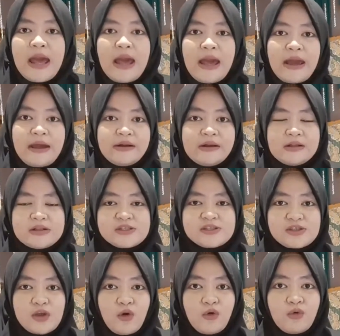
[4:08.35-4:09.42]
and
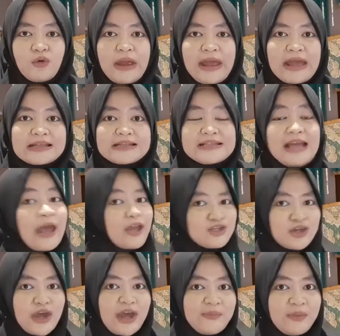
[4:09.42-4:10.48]
also it's
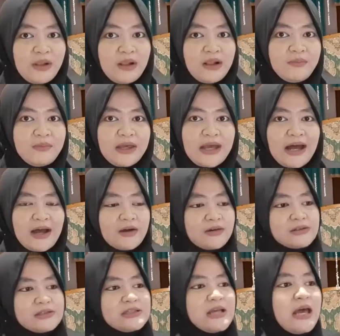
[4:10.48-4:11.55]
enjoyable
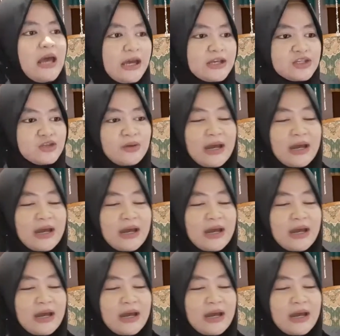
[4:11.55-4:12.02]
because as you